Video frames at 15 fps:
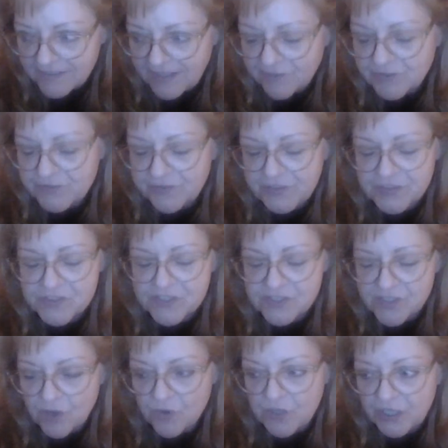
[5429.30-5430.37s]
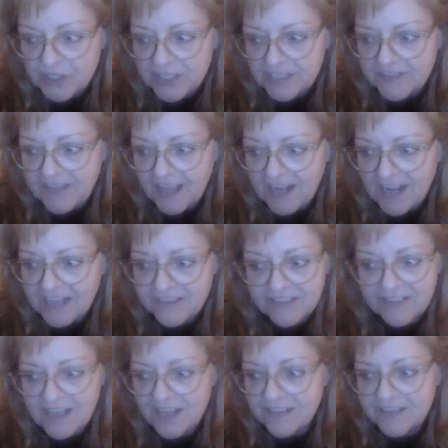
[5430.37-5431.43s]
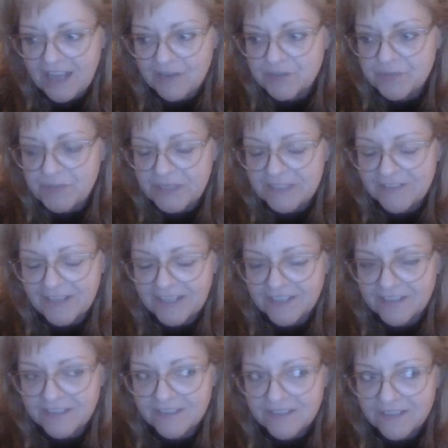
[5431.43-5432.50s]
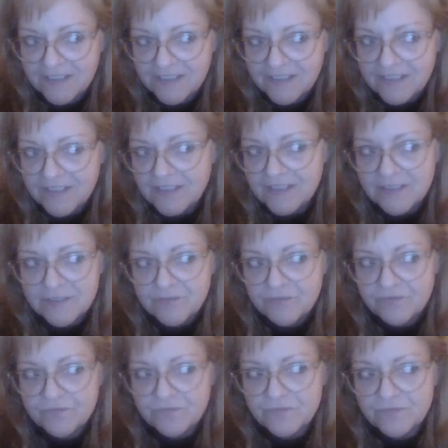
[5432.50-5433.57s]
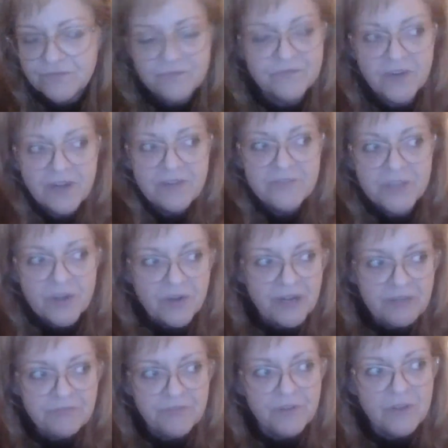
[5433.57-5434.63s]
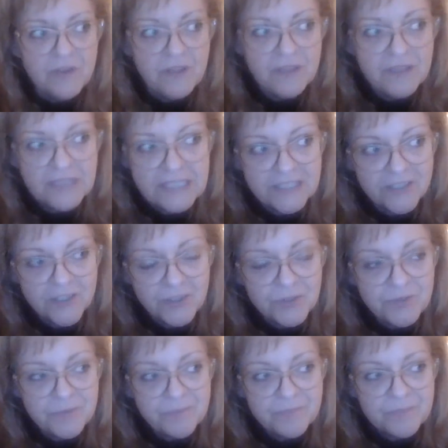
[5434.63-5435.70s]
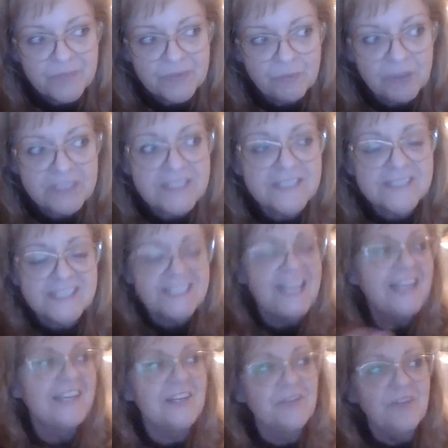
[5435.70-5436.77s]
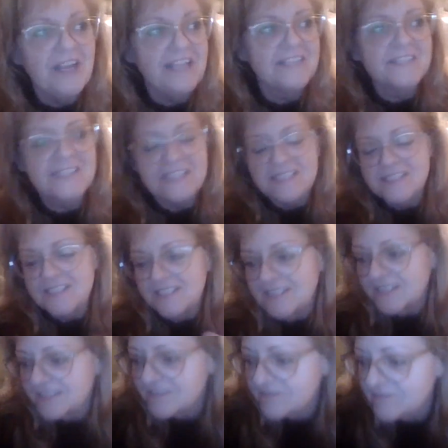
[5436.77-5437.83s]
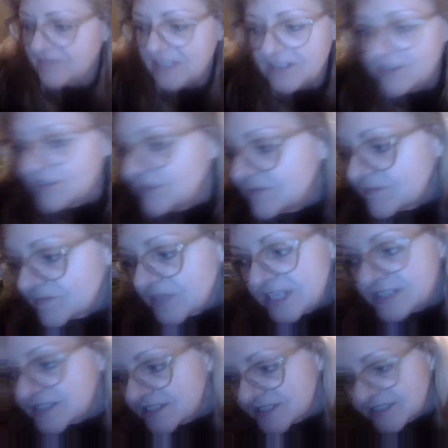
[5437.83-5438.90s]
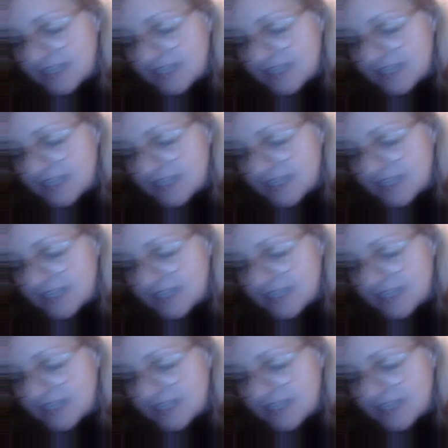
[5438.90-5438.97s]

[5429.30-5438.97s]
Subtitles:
that would feel so good that I think that would be like forever grateful. Once it's taken away, it's easy to, it's the